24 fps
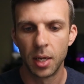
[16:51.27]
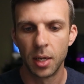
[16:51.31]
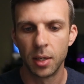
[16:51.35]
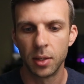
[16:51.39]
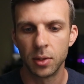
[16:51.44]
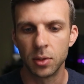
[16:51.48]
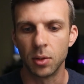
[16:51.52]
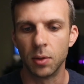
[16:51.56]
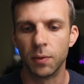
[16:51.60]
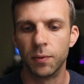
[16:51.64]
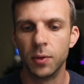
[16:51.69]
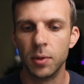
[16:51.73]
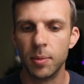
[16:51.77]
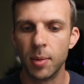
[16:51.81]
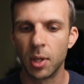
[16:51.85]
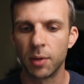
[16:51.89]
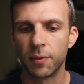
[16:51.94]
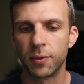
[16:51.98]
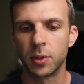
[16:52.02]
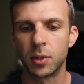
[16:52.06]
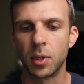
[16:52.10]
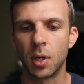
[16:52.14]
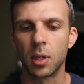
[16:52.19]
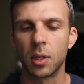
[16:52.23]
So female
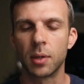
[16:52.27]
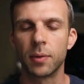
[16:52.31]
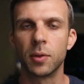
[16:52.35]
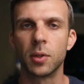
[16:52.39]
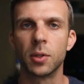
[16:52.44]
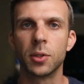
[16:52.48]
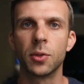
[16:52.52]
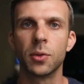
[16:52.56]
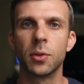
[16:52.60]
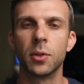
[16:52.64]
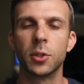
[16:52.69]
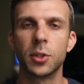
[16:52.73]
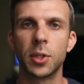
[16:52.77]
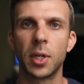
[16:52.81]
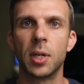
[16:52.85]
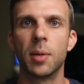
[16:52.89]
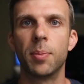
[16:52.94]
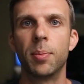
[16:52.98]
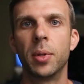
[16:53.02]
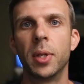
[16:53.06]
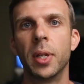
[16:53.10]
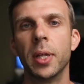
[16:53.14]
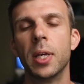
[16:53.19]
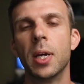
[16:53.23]
photographer, so they're trying to
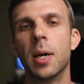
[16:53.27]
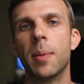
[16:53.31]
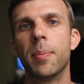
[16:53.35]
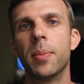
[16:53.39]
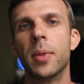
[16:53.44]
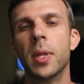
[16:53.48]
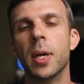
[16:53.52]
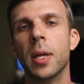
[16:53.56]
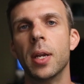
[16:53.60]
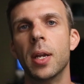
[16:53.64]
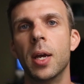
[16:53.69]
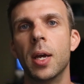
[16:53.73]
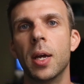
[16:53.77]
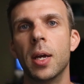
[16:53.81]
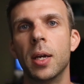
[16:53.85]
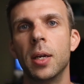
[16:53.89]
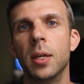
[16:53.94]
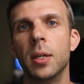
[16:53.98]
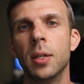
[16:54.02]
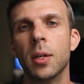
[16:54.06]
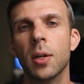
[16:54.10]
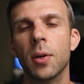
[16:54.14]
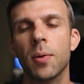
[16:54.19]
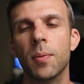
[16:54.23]
play up that,
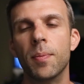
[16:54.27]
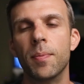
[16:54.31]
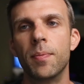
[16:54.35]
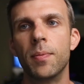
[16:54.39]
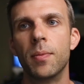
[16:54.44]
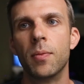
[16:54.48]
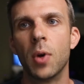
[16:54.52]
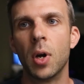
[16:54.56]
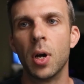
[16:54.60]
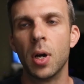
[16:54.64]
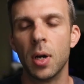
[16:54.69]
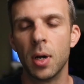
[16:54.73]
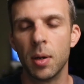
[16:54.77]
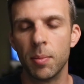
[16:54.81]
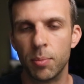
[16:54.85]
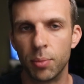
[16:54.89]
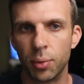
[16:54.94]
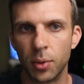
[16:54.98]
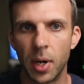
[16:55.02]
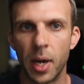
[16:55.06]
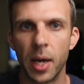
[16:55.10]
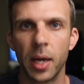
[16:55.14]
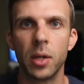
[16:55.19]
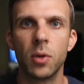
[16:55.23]
a
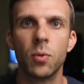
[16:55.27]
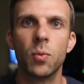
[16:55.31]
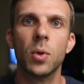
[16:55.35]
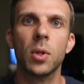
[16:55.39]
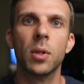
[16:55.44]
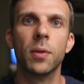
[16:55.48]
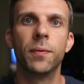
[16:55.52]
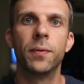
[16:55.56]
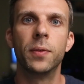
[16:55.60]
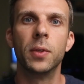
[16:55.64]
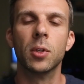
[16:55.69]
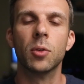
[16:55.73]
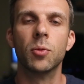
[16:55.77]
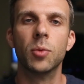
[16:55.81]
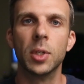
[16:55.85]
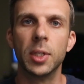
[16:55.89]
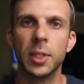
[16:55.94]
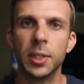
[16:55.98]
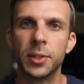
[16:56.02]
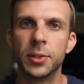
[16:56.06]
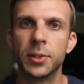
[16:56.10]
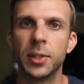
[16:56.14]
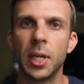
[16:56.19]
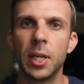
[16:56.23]
bride will feel
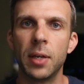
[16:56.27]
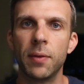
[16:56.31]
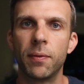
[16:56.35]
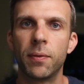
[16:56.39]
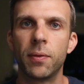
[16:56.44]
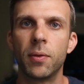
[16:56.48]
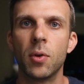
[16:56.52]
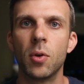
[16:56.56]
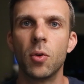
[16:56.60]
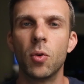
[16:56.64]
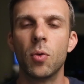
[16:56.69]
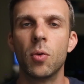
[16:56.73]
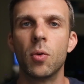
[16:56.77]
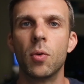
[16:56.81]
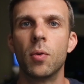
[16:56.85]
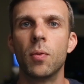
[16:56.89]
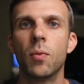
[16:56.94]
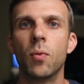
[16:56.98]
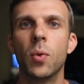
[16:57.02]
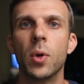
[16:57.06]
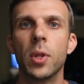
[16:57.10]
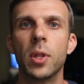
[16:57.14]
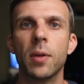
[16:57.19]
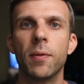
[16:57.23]
really safe
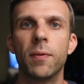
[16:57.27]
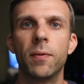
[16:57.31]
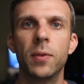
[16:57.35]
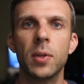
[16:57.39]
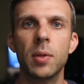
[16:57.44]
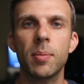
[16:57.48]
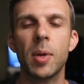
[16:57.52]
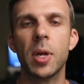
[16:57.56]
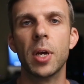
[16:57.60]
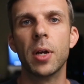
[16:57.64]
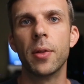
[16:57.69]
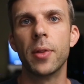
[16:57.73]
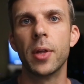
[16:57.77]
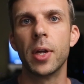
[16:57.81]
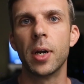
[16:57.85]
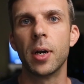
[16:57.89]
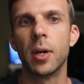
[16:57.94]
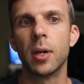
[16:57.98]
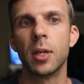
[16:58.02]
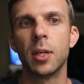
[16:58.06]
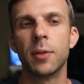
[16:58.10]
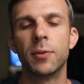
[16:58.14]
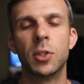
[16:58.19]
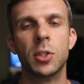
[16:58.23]
with a female
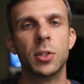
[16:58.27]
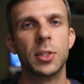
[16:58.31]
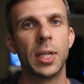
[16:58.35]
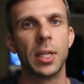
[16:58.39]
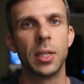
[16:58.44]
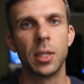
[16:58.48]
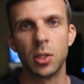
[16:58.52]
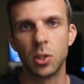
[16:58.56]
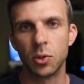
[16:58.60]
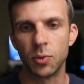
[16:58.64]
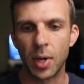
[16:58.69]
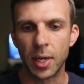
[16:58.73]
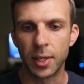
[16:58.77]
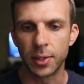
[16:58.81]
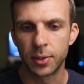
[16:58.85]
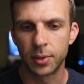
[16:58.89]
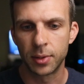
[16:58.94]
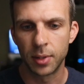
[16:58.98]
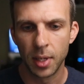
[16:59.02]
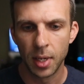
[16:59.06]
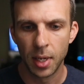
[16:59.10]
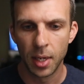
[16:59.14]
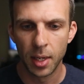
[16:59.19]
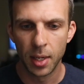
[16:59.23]
there if she's getting
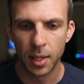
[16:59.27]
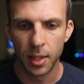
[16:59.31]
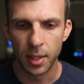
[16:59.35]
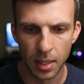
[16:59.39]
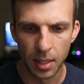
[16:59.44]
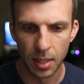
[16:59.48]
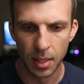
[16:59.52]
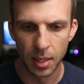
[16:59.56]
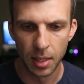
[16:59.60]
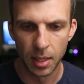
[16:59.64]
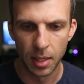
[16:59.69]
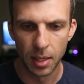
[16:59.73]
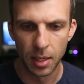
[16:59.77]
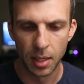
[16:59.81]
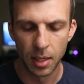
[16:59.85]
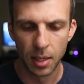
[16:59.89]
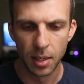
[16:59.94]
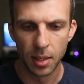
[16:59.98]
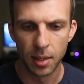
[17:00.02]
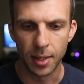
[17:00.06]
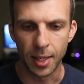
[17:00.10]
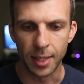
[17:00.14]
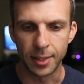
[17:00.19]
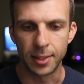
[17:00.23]
dressed.
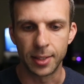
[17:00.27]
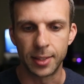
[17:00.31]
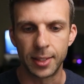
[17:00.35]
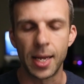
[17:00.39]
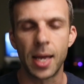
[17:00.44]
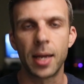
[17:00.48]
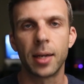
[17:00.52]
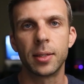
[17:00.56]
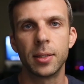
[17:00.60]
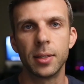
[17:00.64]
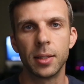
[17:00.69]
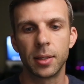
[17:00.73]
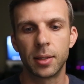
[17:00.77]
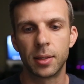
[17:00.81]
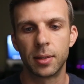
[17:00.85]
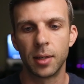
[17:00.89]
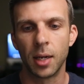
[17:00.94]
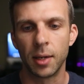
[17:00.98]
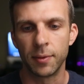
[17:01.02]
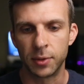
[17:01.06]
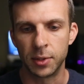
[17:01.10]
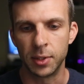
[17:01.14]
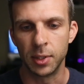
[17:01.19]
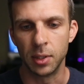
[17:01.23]
That's a tactic
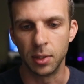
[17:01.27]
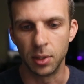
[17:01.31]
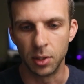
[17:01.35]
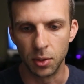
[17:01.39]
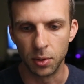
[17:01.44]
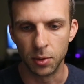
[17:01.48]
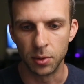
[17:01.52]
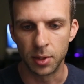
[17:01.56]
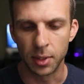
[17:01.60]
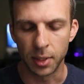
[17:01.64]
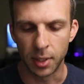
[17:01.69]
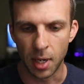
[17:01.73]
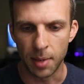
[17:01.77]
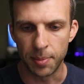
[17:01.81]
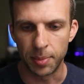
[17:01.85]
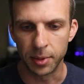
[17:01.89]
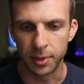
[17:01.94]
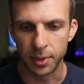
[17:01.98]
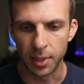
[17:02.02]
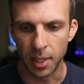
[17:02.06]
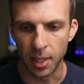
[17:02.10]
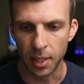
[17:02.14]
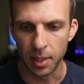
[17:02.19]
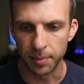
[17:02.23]
I've seen used a couple
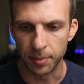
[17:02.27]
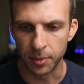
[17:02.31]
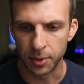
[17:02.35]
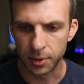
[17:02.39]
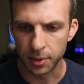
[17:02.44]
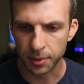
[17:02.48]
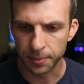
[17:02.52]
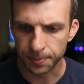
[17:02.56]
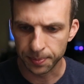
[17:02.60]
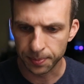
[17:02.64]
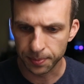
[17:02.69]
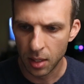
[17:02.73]
times.